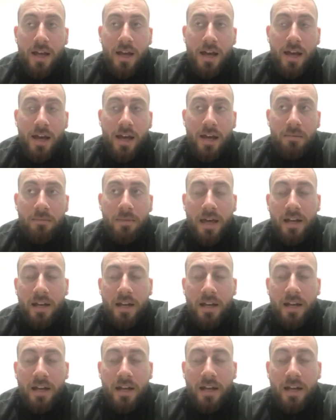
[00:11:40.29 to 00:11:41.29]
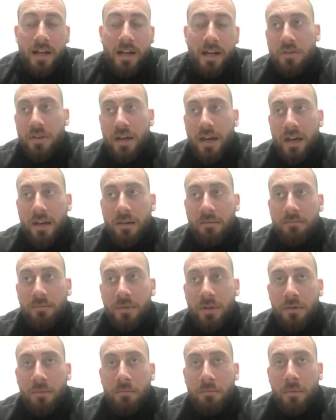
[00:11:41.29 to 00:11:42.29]
That includes,
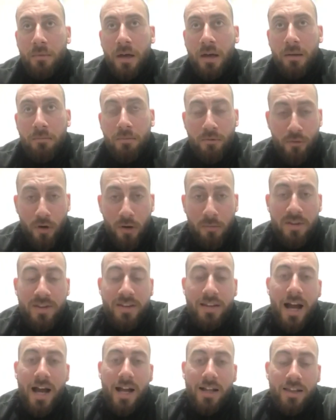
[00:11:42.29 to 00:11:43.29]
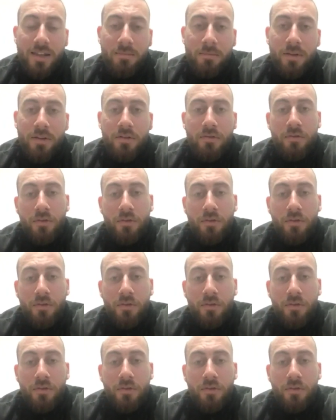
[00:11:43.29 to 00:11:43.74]
performance enhancements